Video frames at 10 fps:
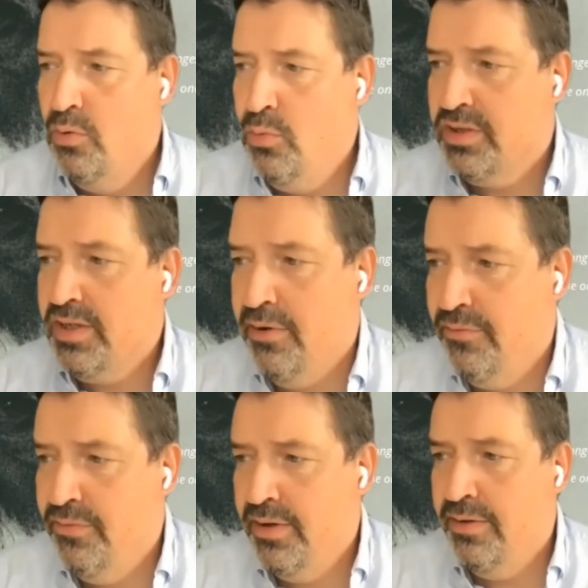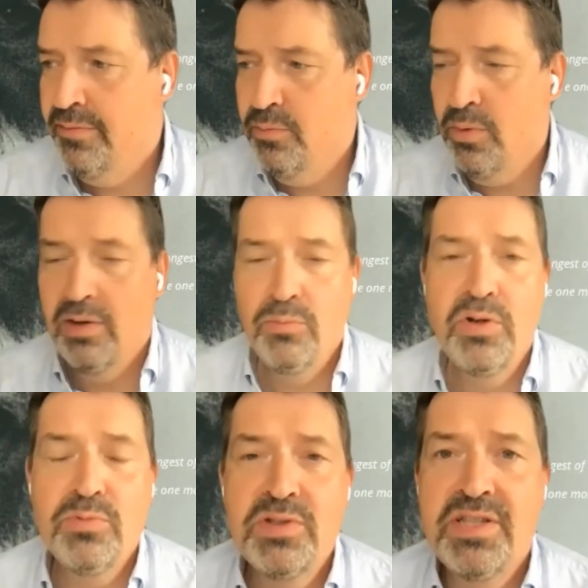what kind of well,
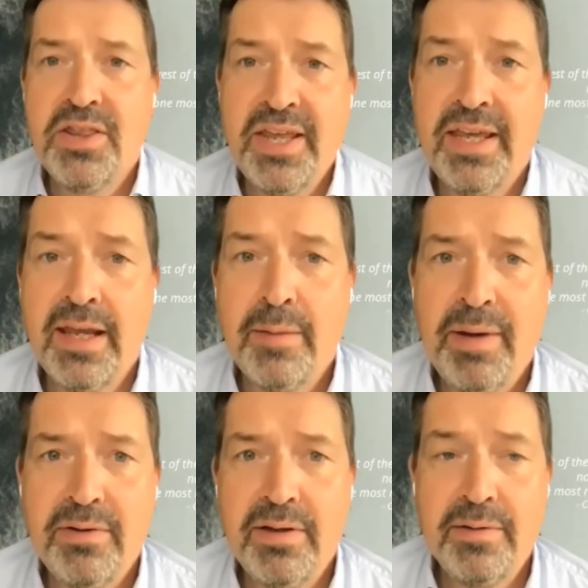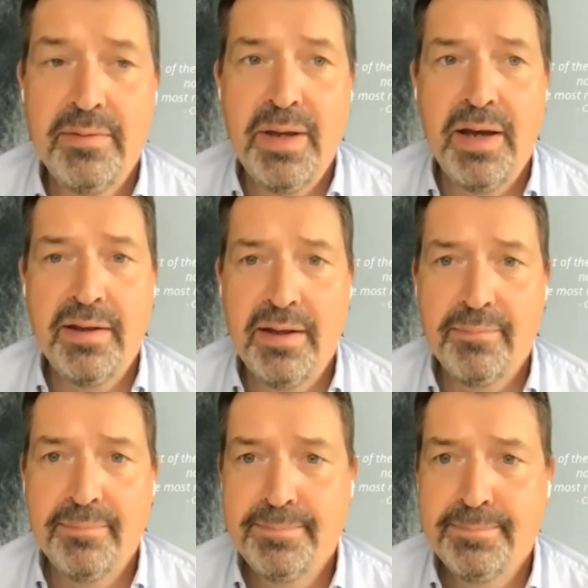what's the thinking about behind that?